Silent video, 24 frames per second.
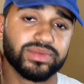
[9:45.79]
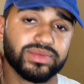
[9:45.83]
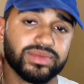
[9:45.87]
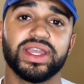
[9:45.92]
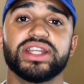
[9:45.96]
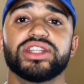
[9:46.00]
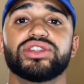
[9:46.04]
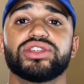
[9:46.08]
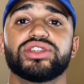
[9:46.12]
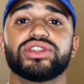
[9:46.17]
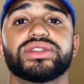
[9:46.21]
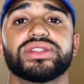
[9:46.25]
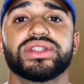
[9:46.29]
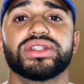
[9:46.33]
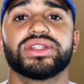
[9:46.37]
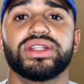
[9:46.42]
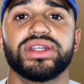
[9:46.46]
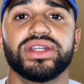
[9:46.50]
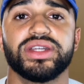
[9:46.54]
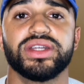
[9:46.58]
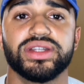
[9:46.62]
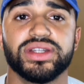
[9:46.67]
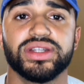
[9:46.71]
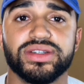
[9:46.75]

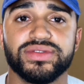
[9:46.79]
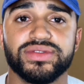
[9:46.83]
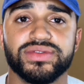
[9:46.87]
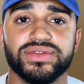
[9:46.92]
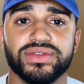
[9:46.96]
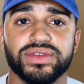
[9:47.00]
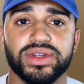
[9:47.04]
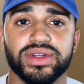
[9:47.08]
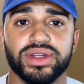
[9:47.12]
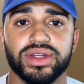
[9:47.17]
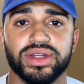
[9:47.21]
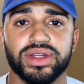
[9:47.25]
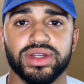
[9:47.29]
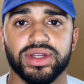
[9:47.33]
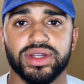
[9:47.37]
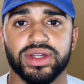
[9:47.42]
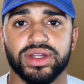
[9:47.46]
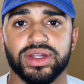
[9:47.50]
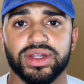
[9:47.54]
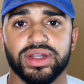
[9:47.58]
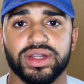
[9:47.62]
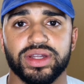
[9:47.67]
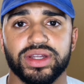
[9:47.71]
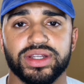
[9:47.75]
interestingly enough,
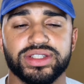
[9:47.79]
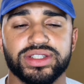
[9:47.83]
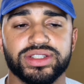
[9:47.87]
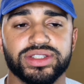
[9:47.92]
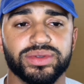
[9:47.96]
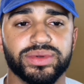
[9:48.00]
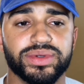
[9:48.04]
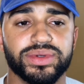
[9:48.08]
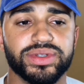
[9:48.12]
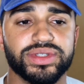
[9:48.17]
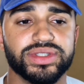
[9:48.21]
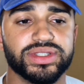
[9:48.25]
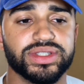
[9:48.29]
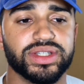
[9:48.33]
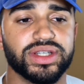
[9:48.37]
is doing